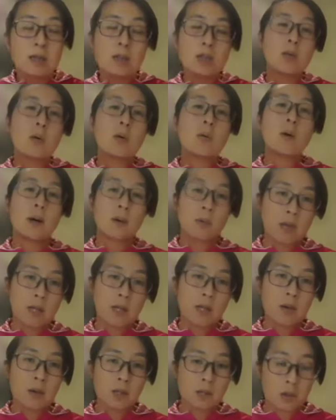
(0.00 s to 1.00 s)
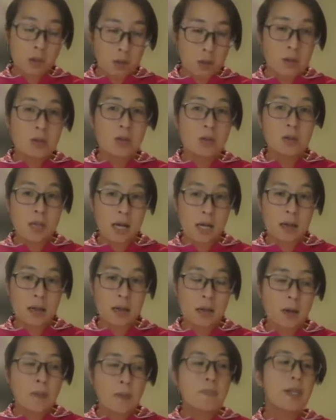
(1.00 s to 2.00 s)
you know, what we are going to do
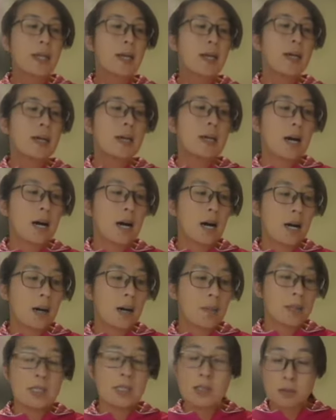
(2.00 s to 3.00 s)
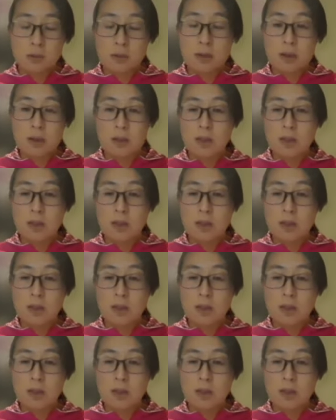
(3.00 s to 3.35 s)
together um, and just,